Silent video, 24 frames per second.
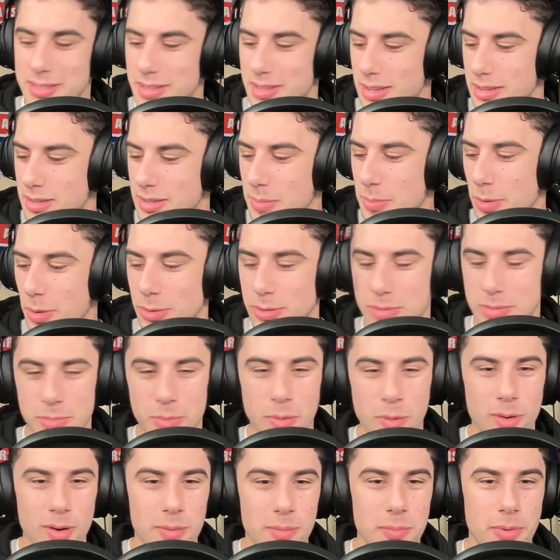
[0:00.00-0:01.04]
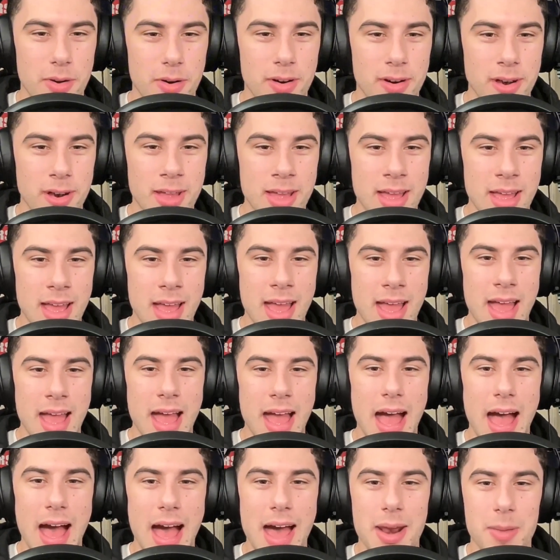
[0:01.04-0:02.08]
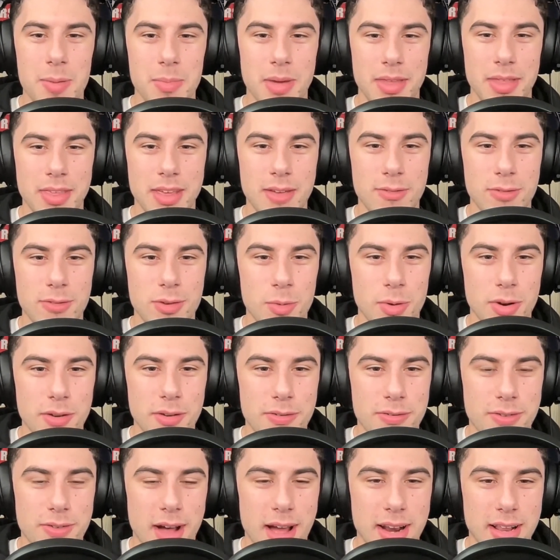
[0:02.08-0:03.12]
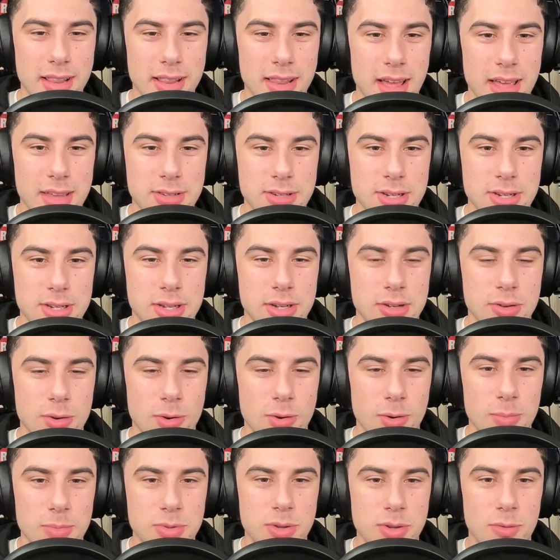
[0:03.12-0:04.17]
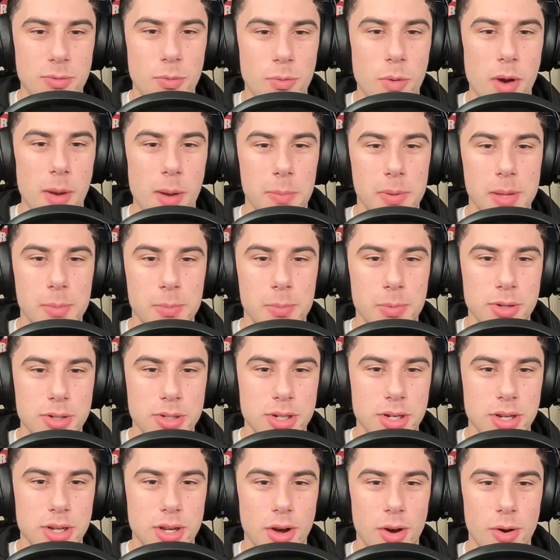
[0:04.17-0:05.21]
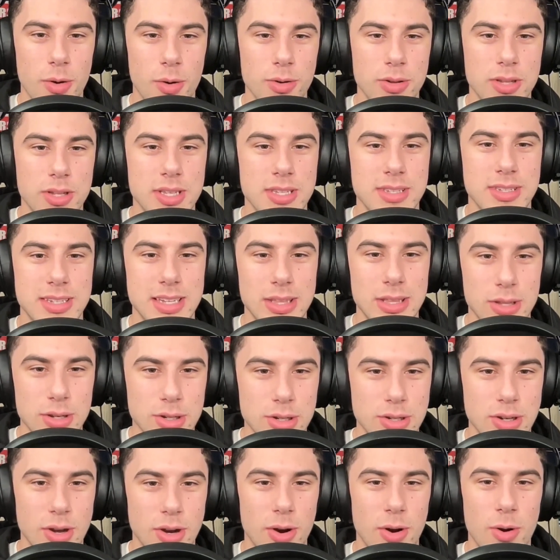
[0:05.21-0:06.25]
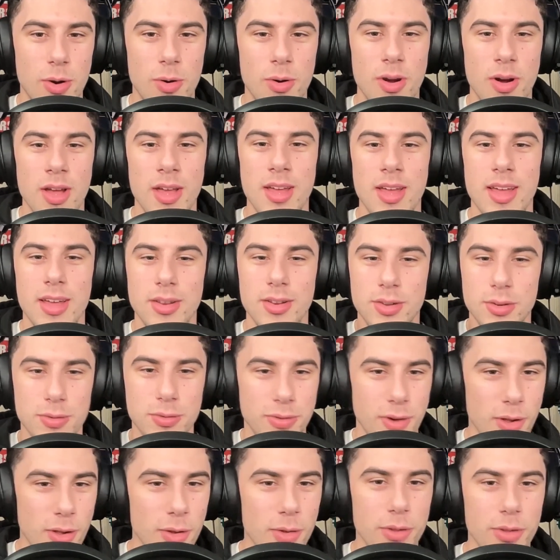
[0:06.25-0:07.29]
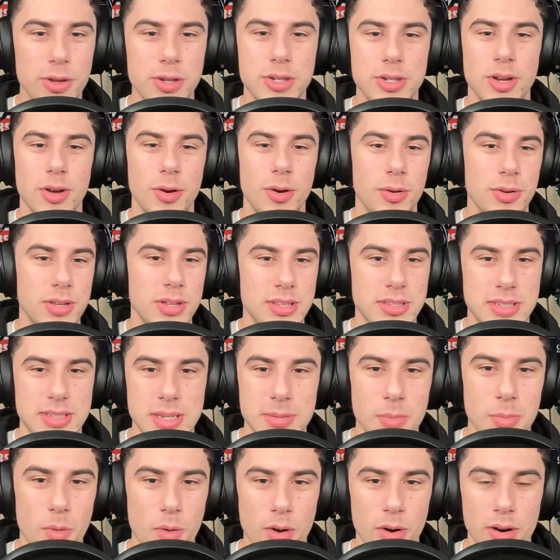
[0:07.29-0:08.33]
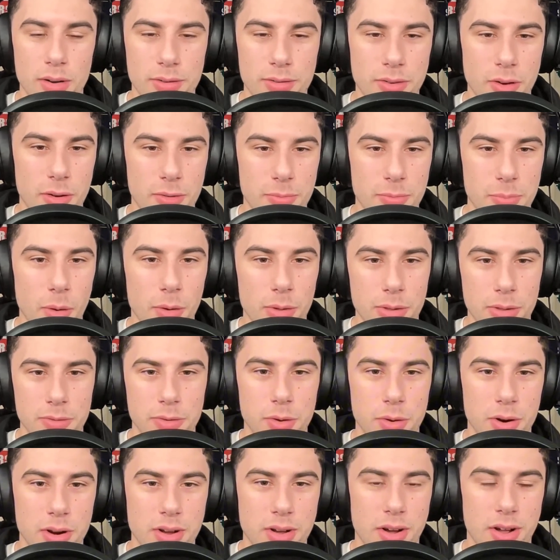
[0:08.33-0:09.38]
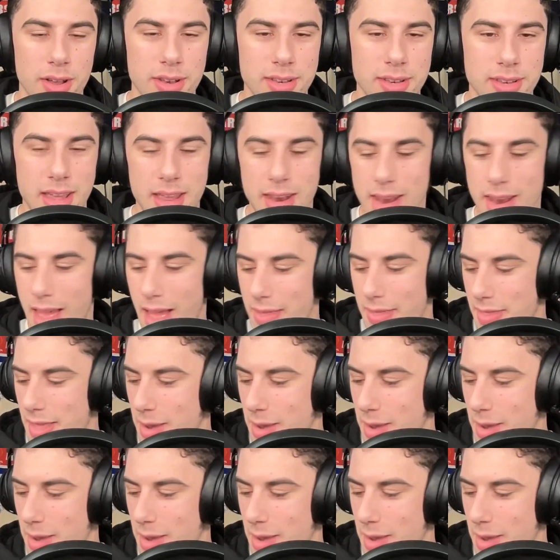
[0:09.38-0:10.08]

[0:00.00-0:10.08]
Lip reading: is the most important part. Adam, I think if you want to finalize just in terms of where people should go to see the show, to follow the show, to see more of both of your content, and